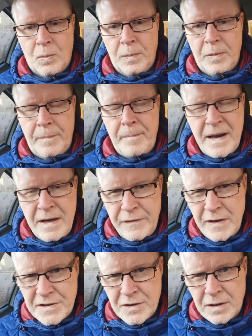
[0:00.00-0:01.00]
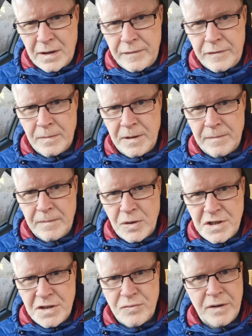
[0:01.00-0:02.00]
the benefits I have from it,
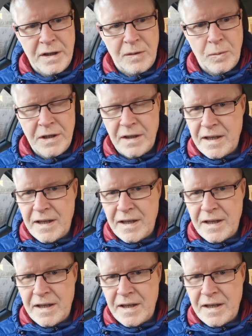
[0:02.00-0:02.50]
which is really weird.